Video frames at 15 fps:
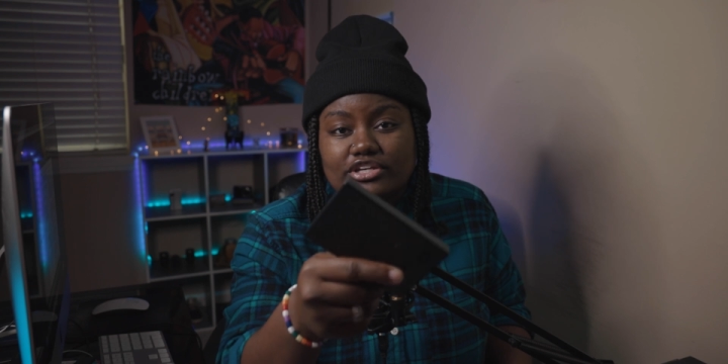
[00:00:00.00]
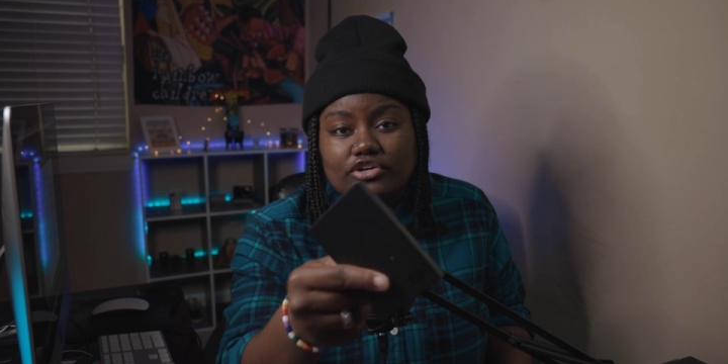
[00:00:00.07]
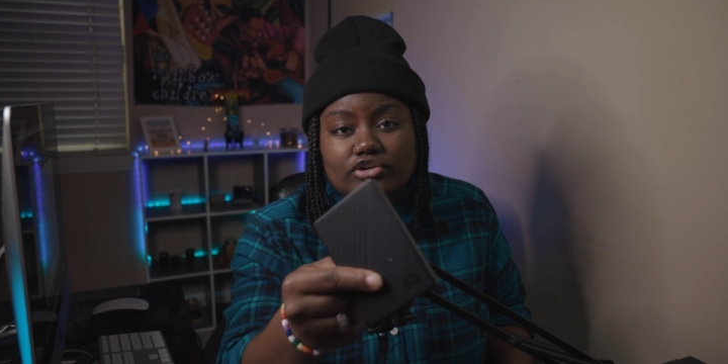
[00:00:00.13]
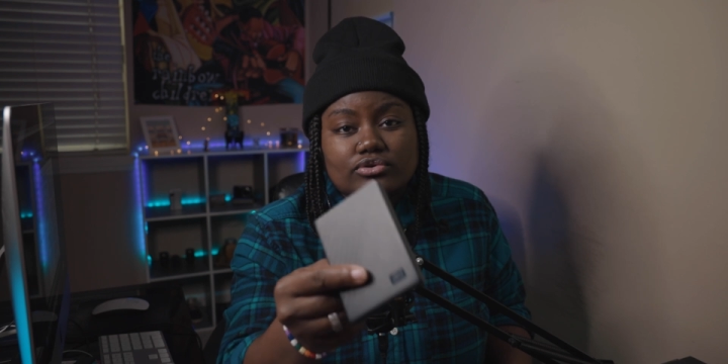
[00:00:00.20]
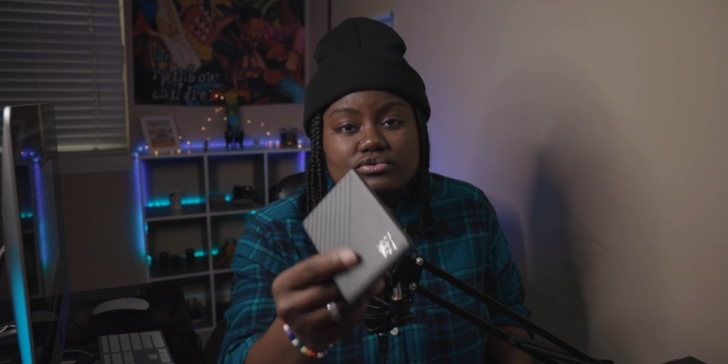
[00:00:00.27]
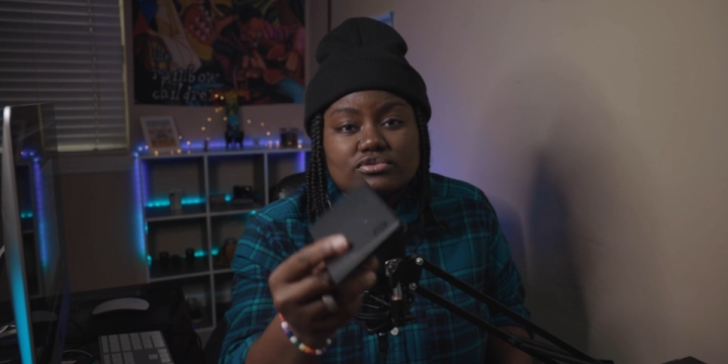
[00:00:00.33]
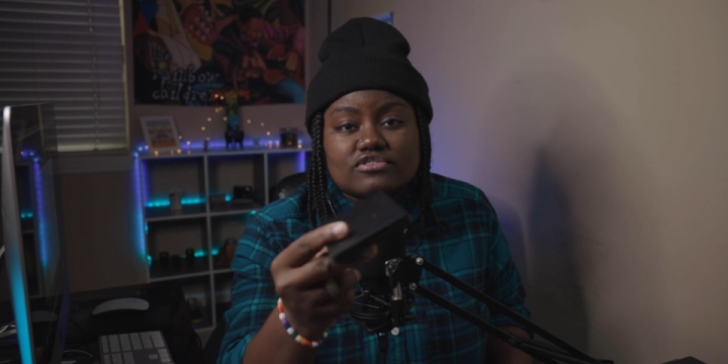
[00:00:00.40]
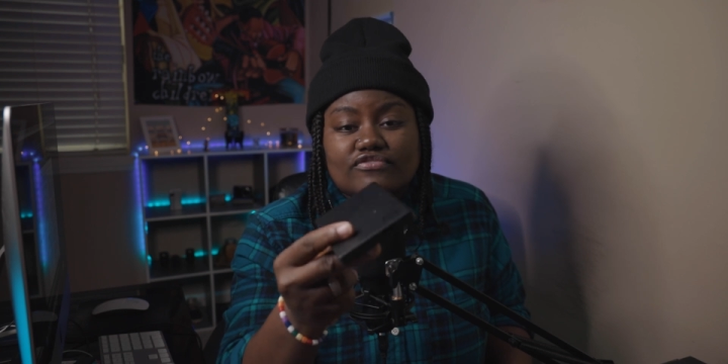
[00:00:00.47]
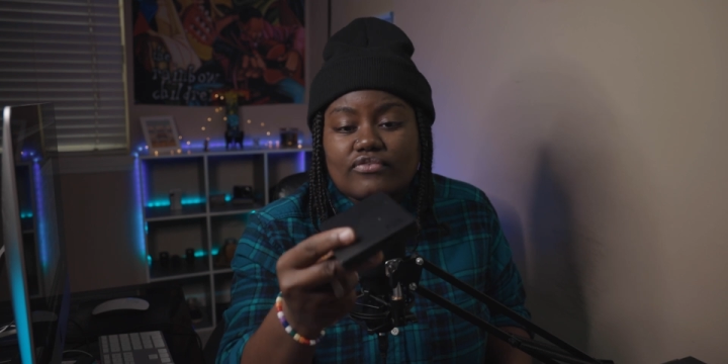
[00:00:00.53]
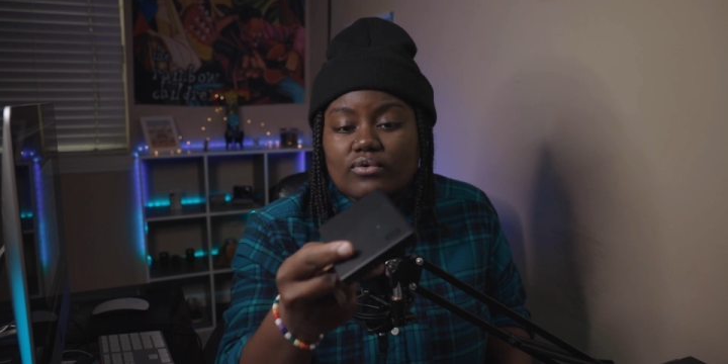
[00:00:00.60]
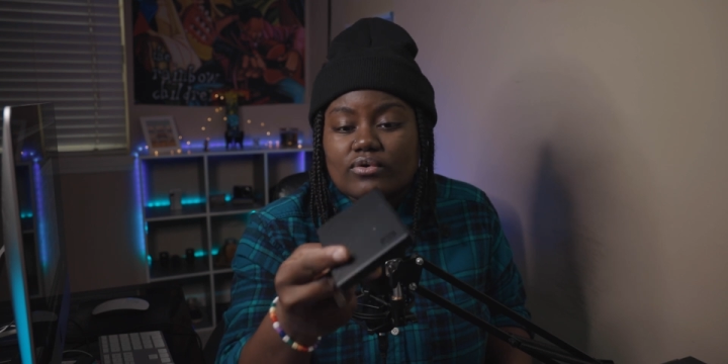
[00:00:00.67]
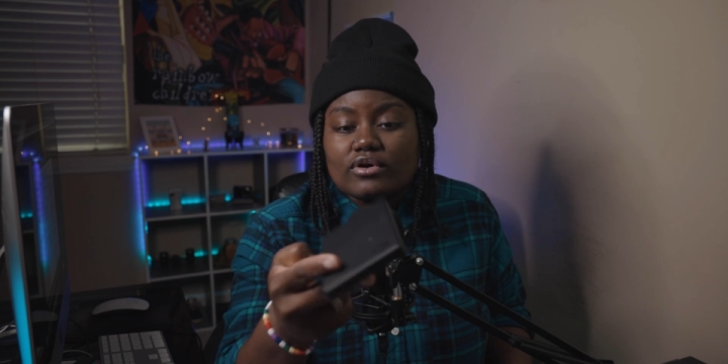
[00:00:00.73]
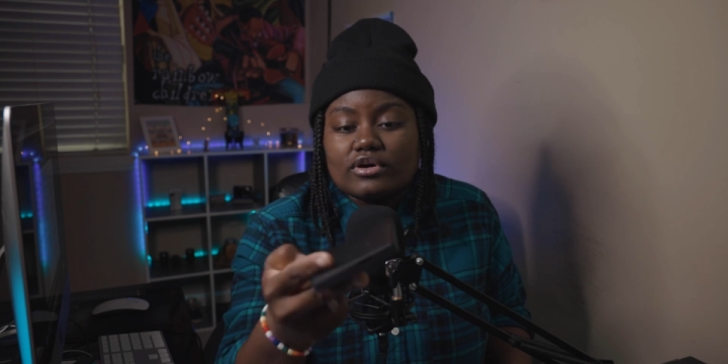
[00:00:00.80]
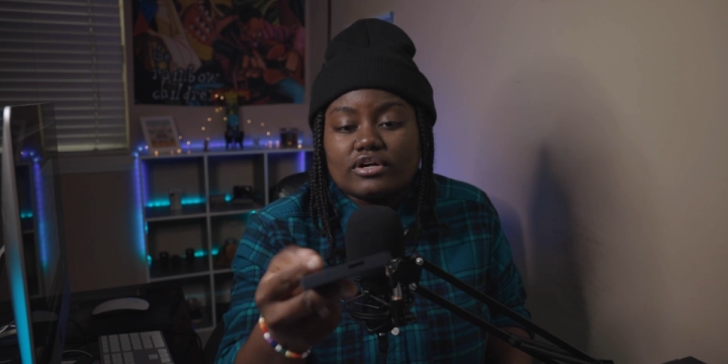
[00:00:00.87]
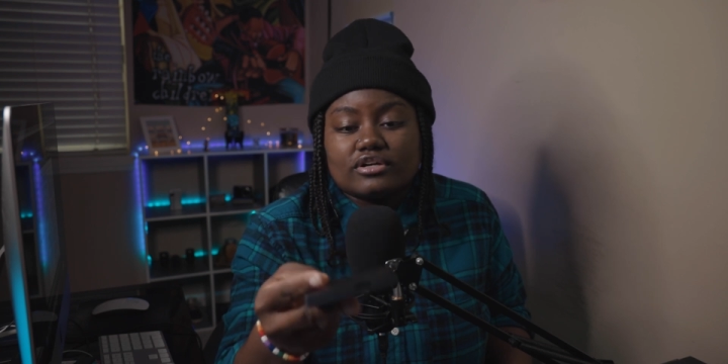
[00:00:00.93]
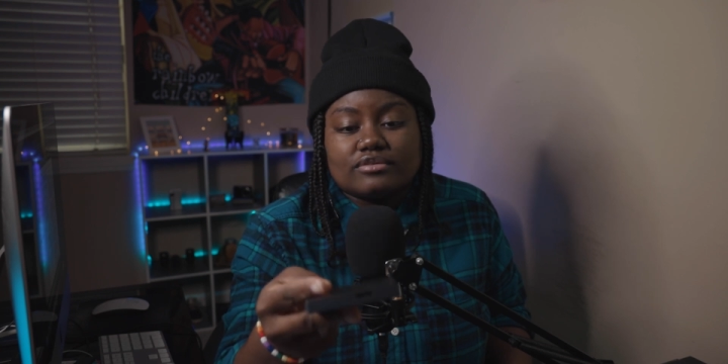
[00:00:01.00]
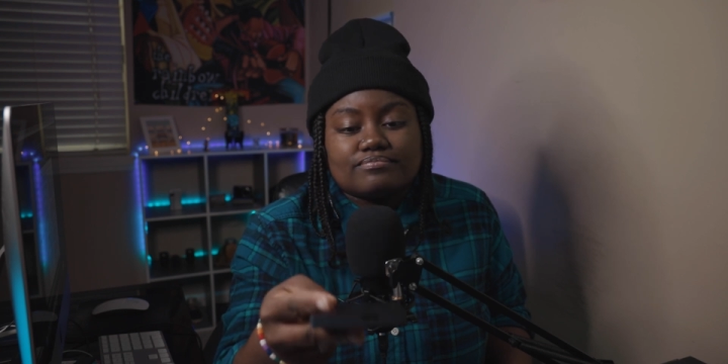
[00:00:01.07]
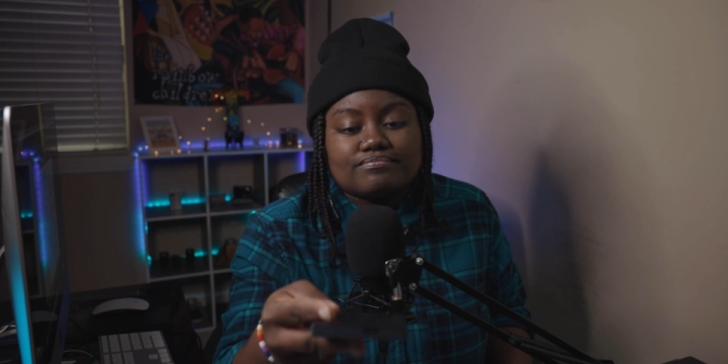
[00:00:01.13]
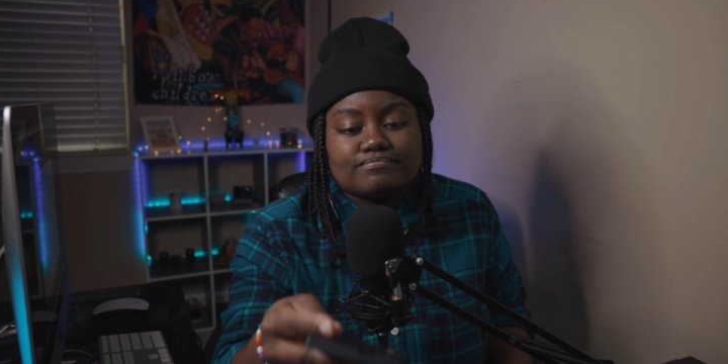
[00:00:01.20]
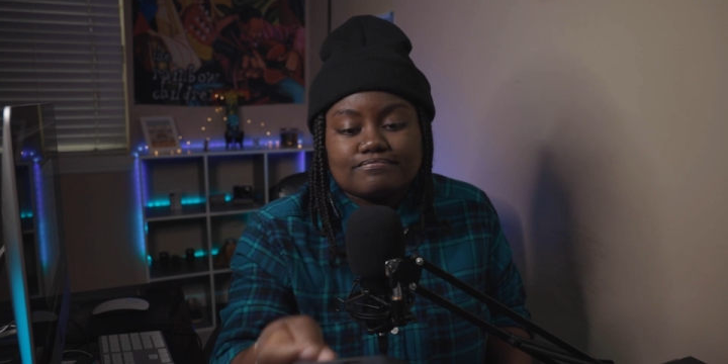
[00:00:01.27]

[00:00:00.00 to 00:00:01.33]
use for